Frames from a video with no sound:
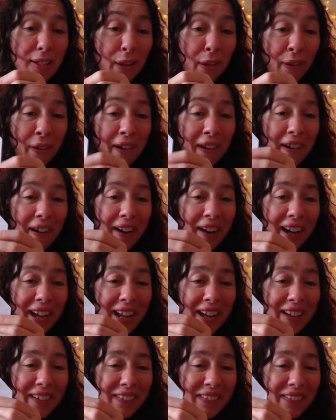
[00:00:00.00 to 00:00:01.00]

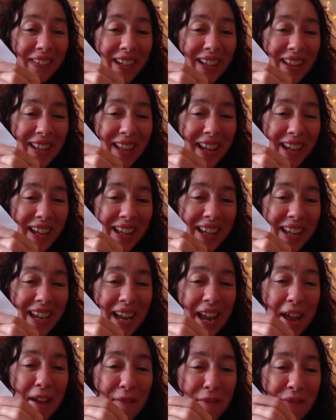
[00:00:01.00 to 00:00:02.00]
cry when they
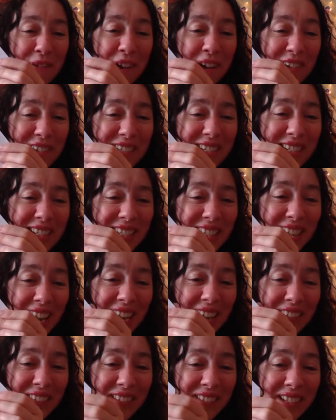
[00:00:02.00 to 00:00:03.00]
get voted
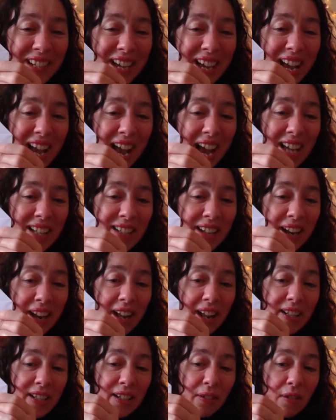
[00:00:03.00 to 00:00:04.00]
out. As an
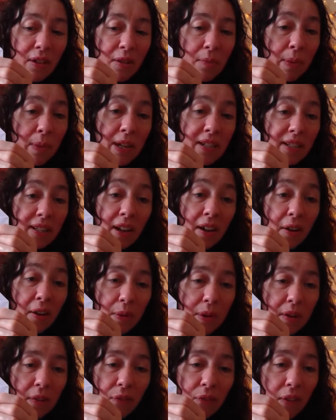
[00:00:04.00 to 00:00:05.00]
adult, you're meant to go,
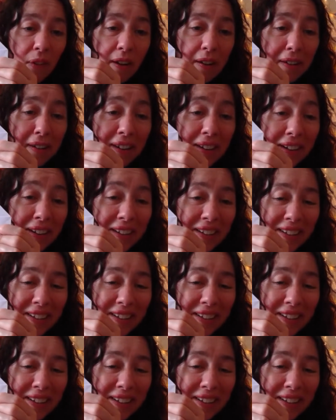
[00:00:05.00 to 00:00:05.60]
oh, it's fine.